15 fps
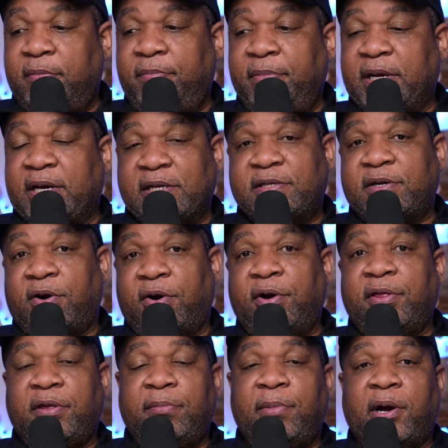because they're
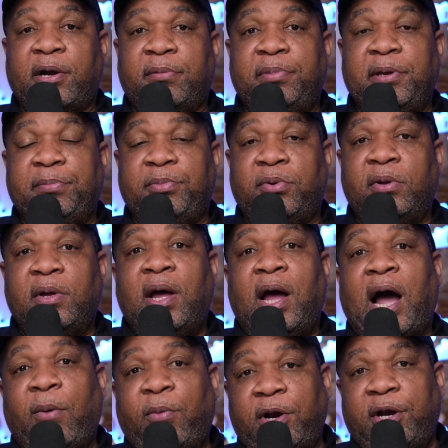hurting the American people.
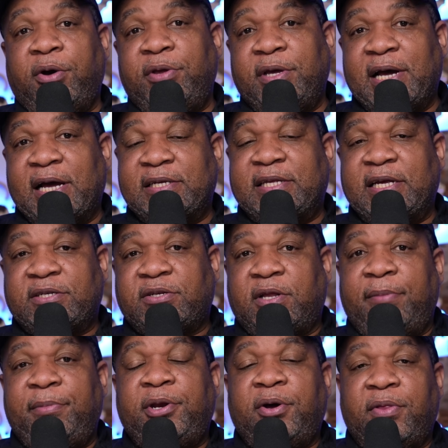I want to know what you guys think, so
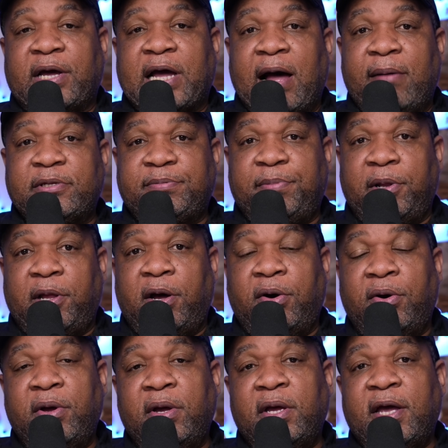let me know in the comments
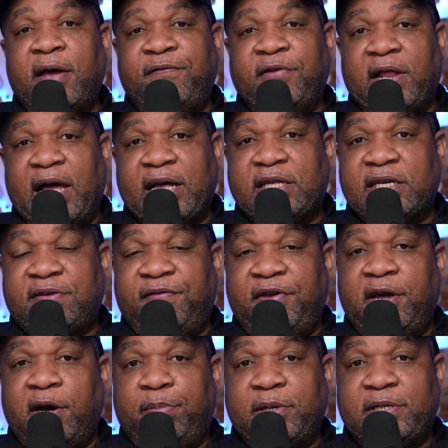below. If you like this
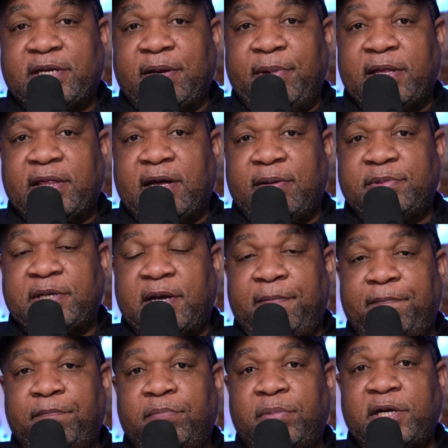video, please give me a thumbs
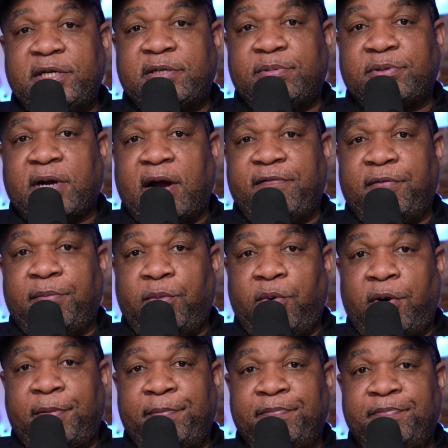up. Please subscribe for
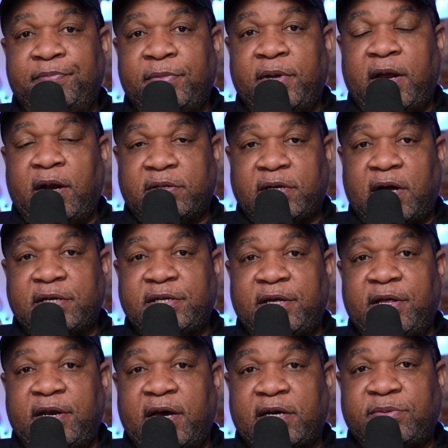more, and I'll talk to you
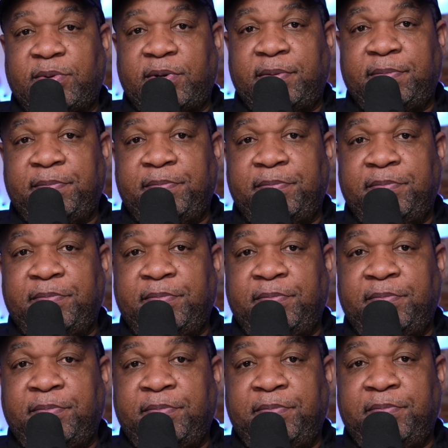in the next one.
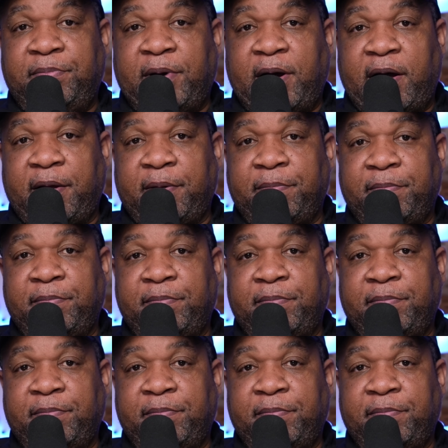Bye.